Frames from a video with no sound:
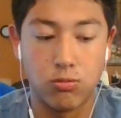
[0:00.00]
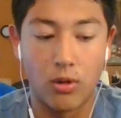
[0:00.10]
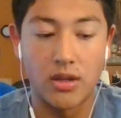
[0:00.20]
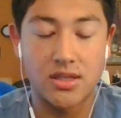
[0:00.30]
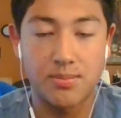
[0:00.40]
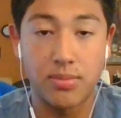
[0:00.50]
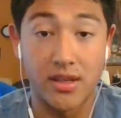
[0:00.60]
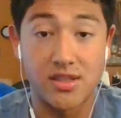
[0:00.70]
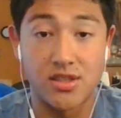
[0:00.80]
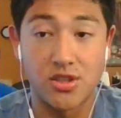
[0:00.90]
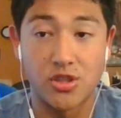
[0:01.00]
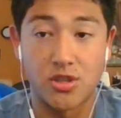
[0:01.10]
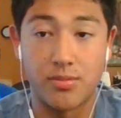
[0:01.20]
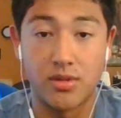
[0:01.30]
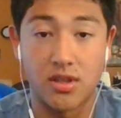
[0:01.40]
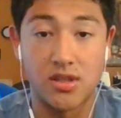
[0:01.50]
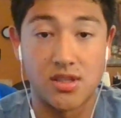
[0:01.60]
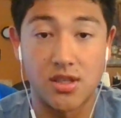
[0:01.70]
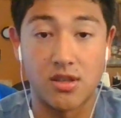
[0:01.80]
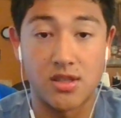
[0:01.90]
what places you should
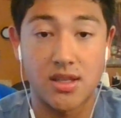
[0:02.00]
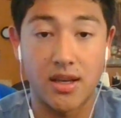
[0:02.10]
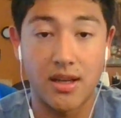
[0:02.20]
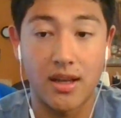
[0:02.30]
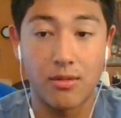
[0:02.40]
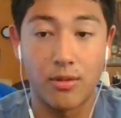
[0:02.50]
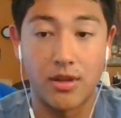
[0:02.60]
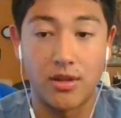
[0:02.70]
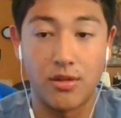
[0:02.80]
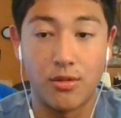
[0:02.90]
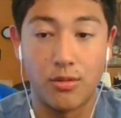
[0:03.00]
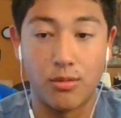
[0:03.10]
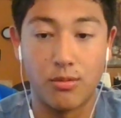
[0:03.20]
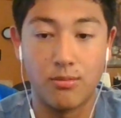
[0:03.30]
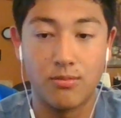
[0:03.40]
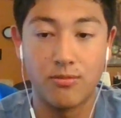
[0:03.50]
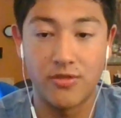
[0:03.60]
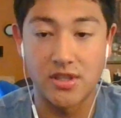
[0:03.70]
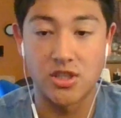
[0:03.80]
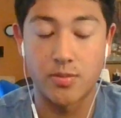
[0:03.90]
consider staying at when you
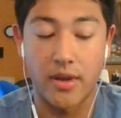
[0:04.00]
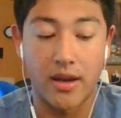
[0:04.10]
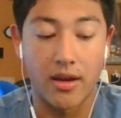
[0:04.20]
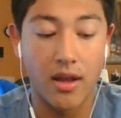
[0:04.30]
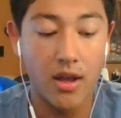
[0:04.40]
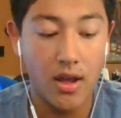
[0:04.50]
visit Japan.